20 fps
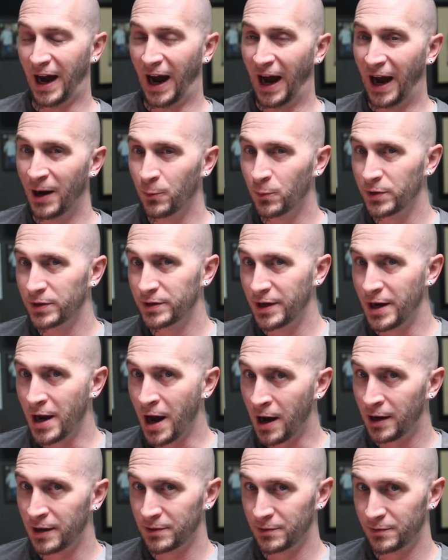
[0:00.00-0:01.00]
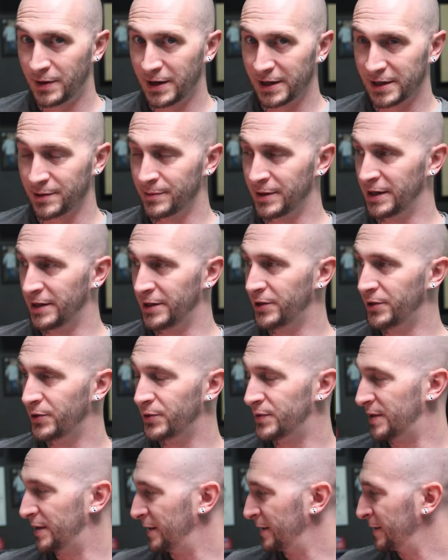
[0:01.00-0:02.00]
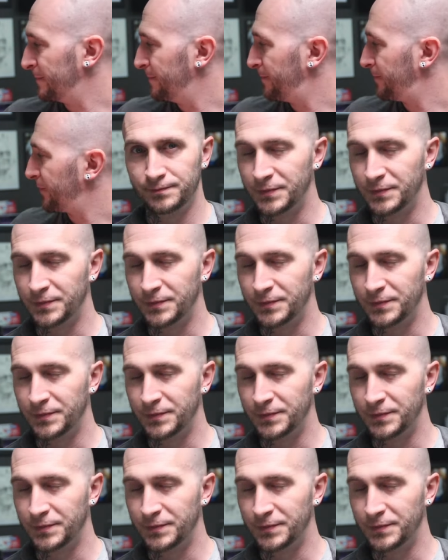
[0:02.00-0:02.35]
I would not recommend using.